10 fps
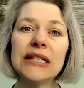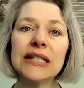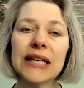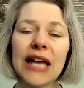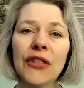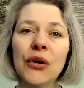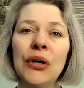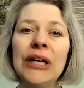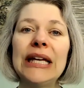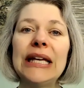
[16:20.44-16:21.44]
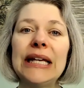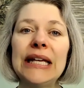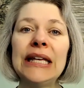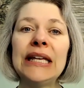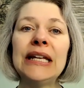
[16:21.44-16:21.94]
together
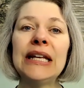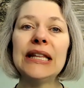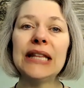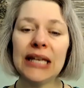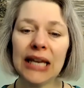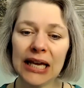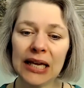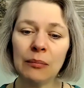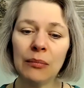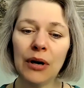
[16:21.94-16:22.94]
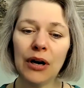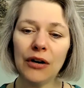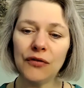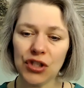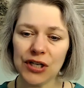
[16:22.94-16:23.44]
in the name
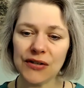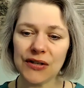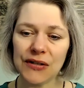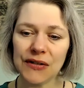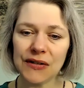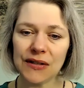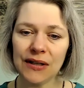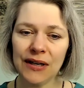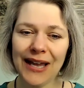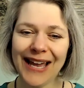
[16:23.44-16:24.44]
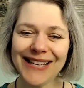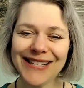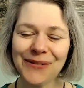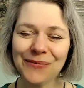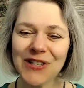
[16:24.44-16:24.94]
of Jesus as
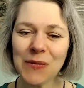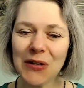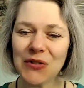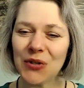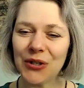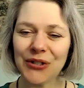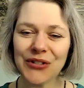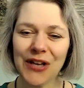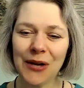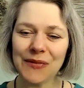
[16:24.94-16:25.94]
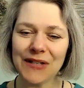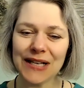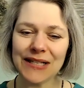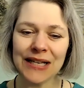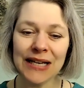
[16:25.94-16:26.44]
the responsorial psalm
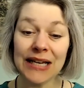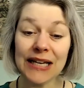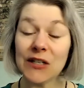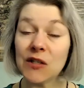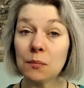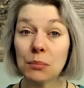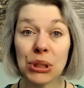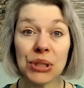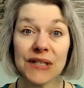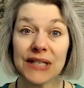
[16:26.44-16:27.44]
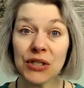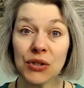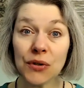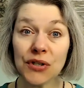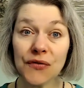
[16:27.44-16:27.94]
says, his mercy
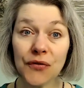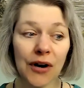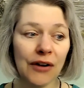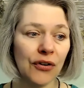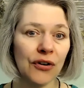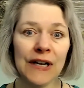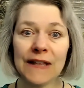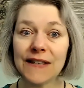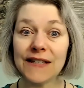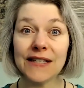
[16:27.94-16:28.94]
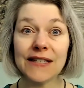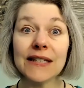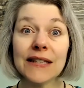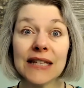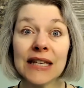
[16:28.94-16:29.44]
endures forever. This is
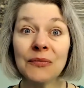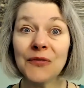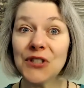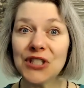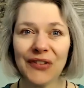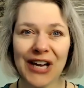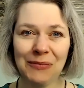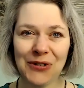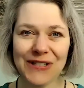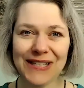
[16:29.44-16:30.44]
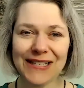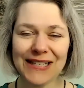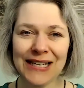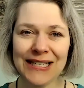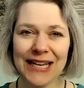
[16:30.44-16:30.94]
the theme for Divine Mercy
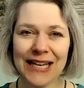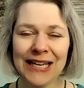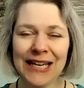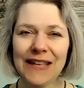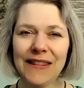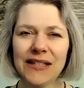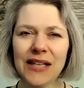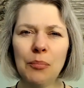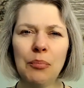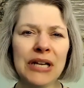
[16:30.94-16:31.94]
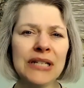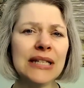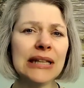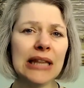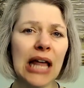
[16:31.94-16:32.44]
Sunday. This
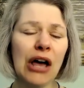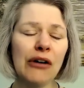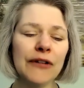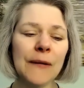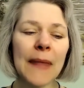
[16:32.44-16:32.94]
abundant love